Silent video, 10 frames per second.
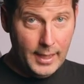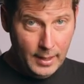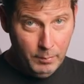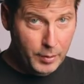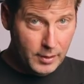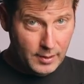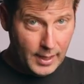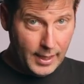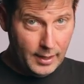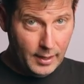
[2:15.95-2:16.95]
input
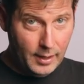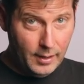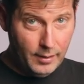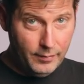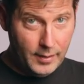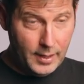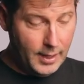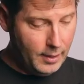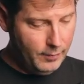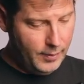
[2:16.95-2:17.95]
side of the
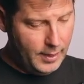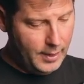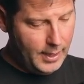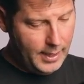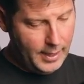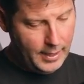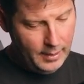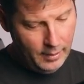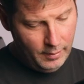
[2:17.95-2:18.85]
Nano VNA